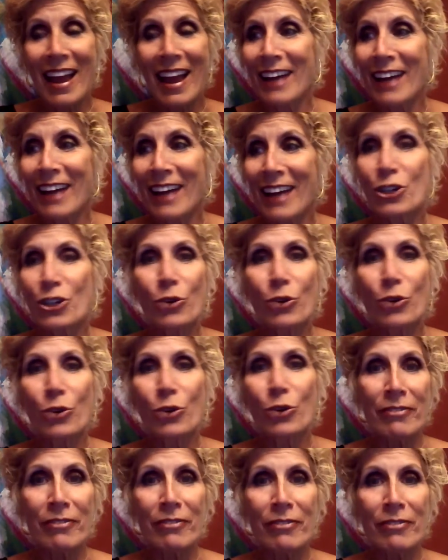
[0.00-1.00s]
I don't
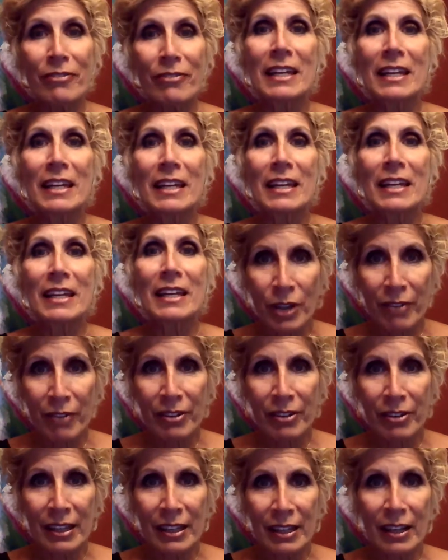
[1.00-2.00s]
have to be an expert in
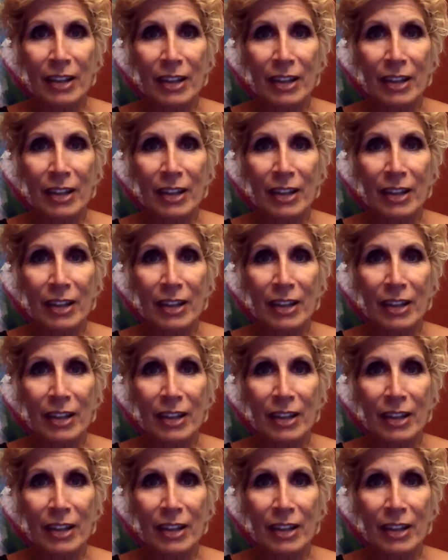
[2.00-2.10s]
everything.